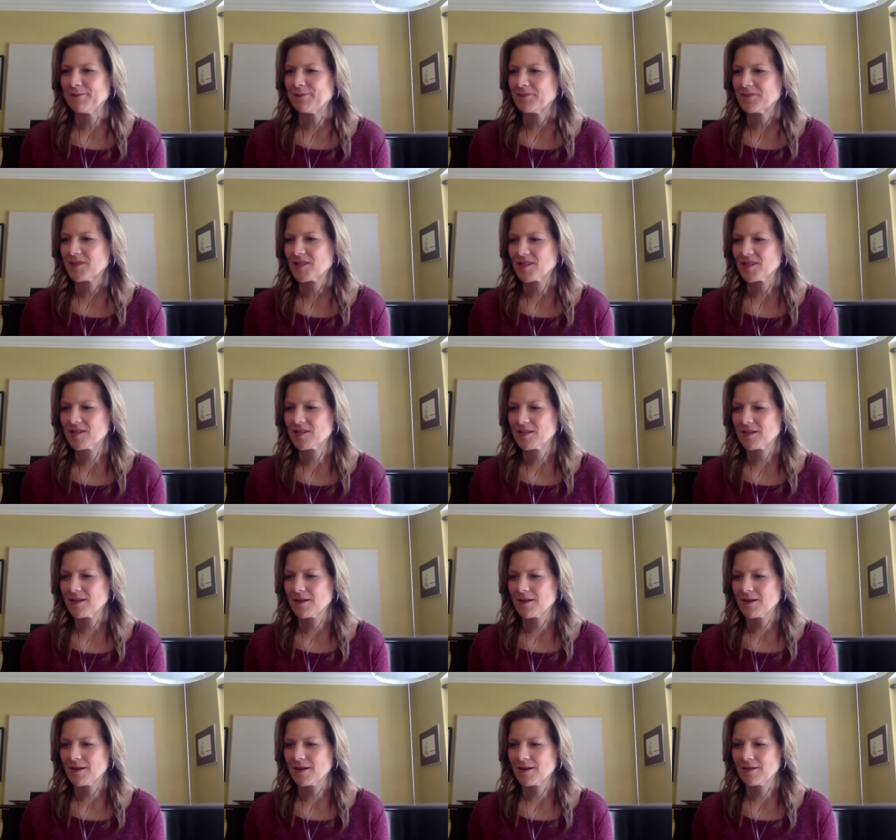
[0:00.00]
just,
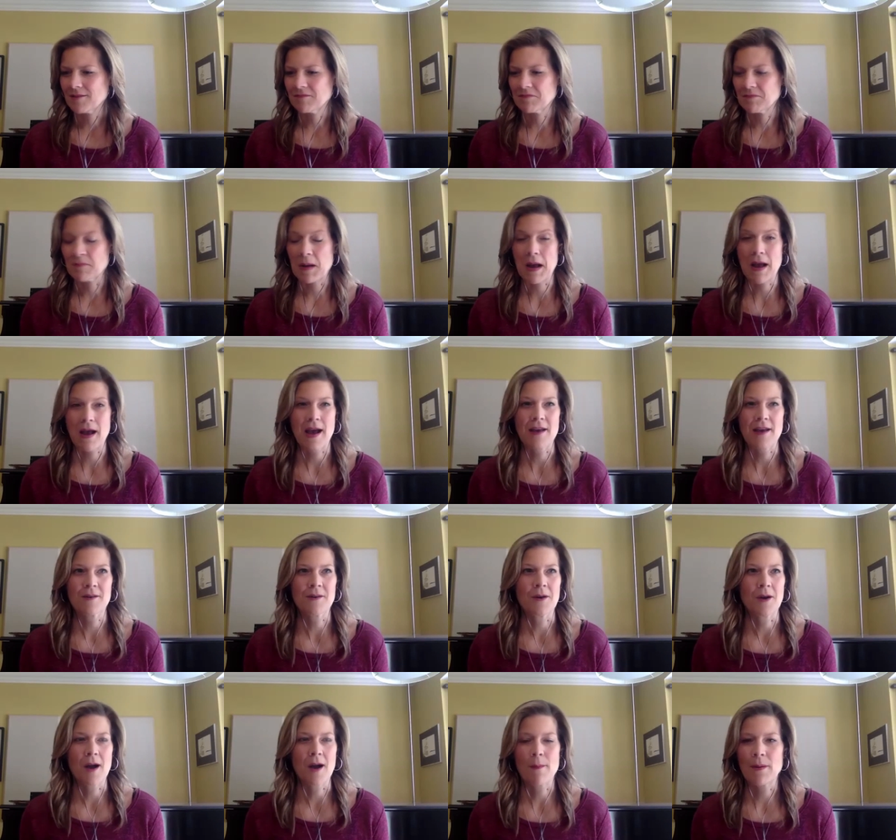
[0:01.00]
I don't
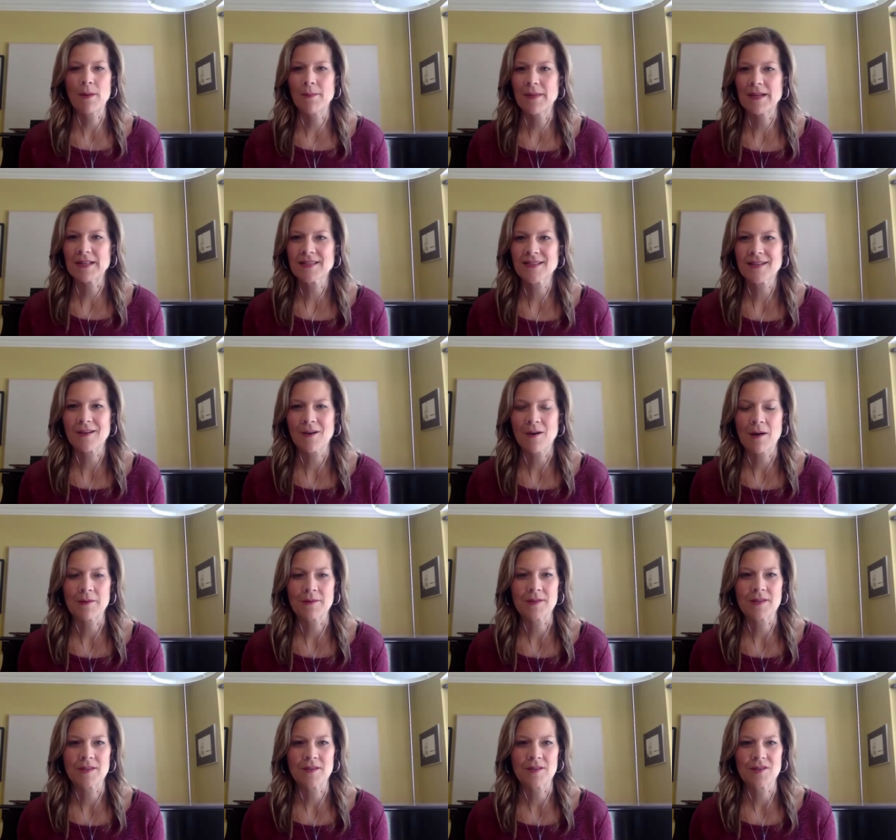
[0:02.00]
know, a couple months ago, I
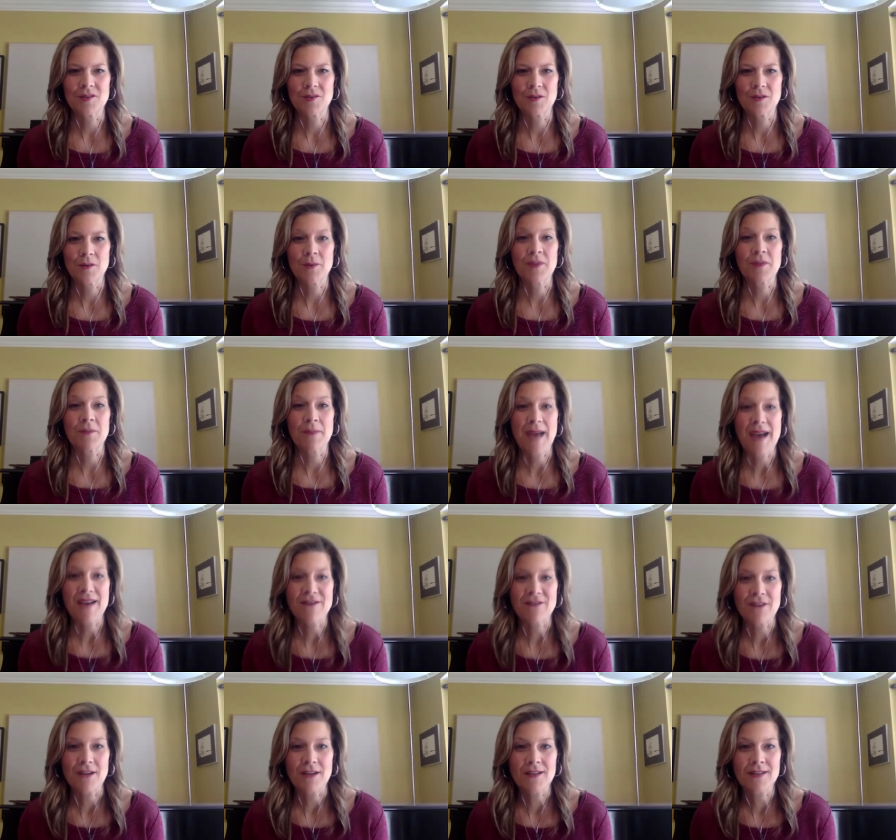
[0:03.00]
was in the studio with the
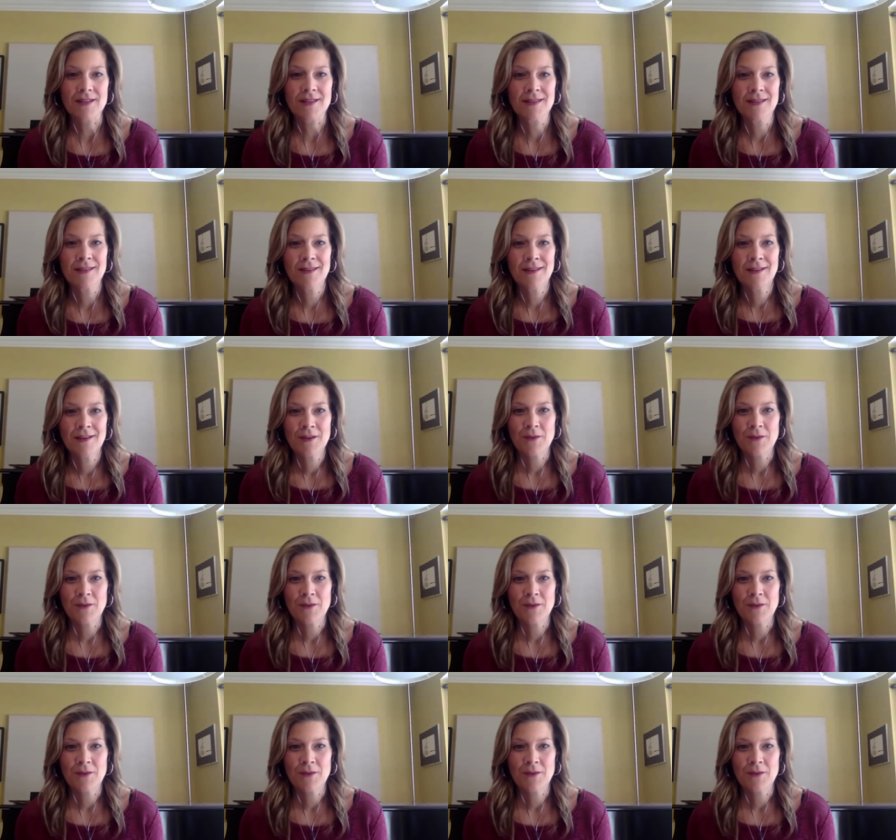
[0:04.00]
Mavericks, who